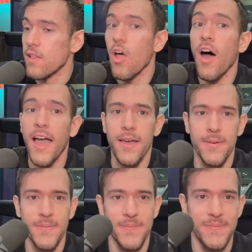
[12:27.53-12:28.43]
Lie.
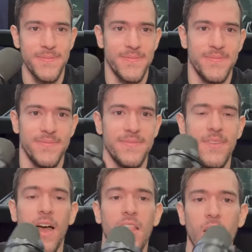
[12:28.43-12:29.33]

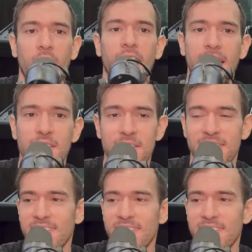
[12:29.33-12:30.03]
I lied.